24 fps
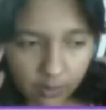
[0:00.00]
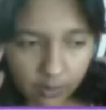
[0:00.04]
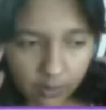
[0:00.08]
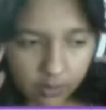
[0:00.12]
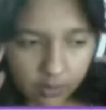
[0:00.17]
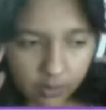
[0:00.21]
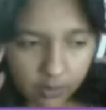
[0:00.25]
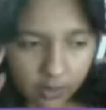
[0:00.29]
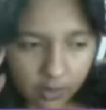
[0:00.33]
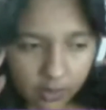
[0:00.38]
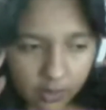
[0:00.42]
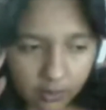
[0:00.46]
and
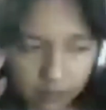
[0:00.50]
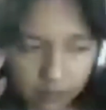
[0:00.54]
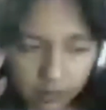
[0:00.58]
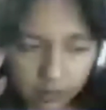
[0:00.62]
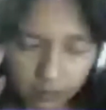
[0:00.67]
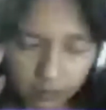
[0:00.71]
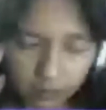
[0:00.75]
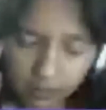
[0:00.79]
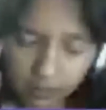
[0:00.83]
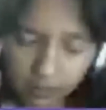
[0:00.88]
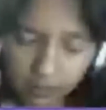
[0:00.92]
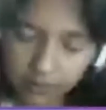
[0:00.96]
people
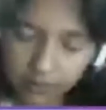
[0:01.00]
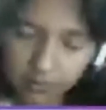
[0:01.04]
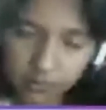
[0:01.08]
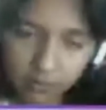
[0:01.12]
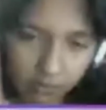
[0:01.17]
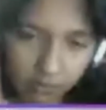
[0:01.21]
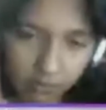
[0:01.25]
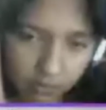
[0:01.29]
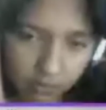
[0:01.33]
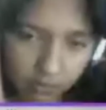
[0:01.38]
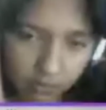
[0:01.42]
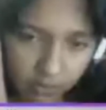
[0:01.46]
just
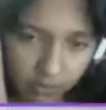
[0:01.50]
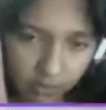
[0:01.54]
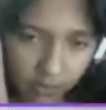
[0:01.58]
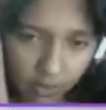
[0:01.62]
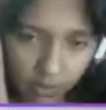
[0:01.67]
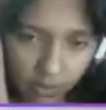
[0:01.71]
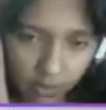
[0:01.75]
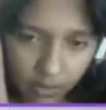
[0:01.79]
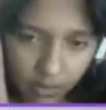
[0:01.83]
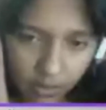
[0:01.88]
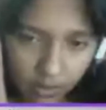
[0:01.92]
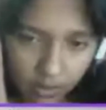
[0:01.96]

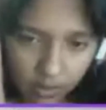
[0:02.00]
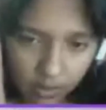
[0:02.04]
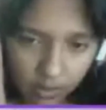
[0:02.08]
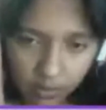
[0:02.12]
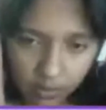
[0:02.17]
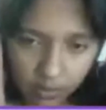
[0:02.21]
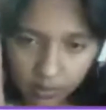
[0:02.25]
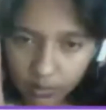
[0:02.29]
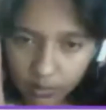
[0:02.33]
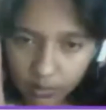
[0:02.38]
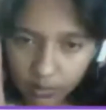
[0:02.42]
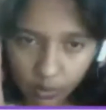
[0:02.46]
don't
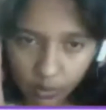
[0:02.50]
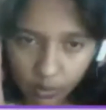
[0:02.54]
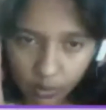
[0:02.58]
know